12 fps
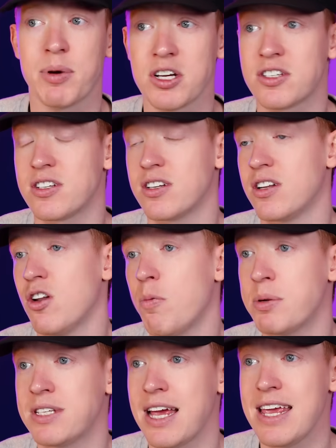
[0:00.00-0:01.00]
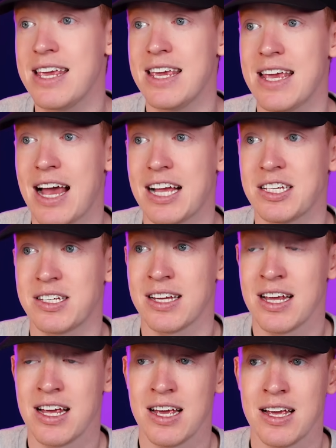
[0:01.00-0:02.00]
Because Lopetegui has
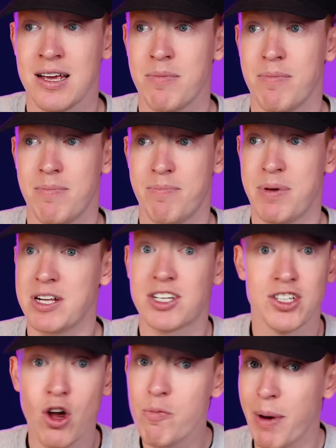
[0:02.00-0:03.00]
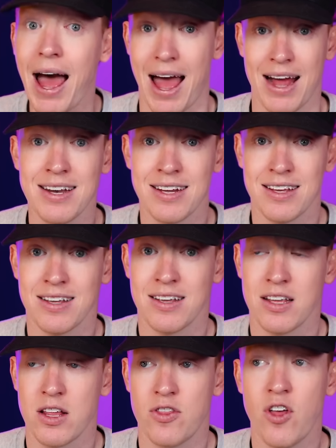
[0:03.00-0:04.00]
been so bad
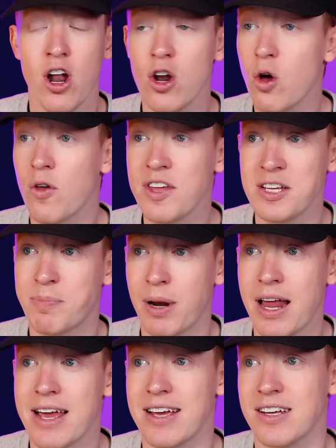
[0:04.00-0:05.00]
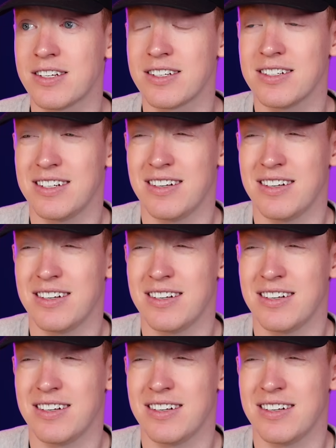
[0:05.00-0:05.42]
that a lot of these players,